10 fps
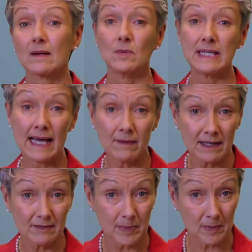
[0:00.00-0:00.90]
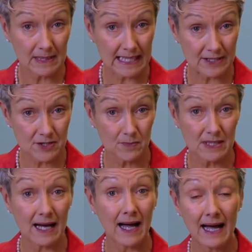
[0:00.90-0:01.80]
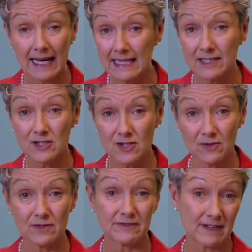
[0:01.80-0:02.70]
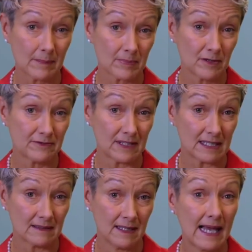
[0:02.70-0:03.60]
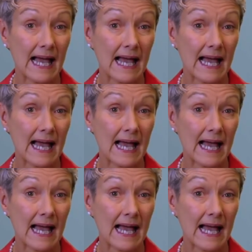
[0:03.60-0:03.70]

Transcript: we now have a population with a highly skewed fat profile,